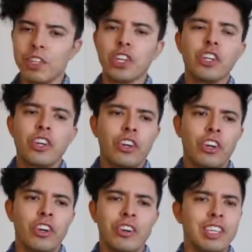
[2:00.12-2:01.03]
No, no, no, no,
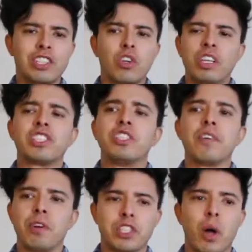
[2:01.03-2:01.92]
no. It's, it's
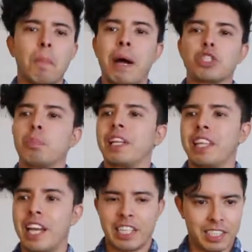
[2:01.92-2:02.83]
different. It's called Pancho
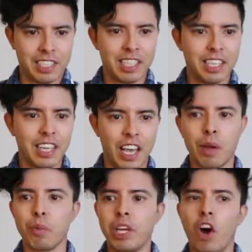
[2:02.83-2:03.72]
Panteras.
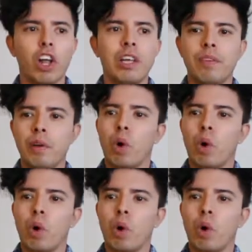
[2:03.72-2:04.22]
And we all live in